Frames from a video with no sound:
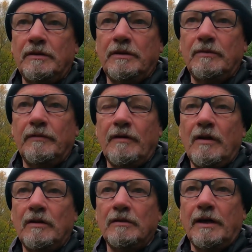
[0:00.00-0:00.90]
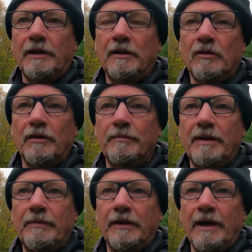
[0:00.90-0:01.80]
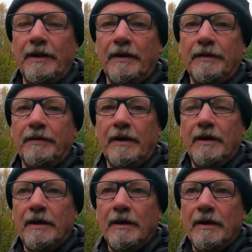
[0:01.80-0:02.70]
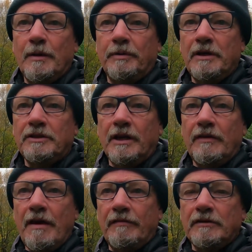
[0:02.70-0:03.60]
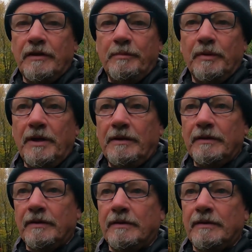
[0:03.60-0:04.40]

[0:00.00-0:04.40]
you have all had a look at them now and again and appreciate the efforts that they put in.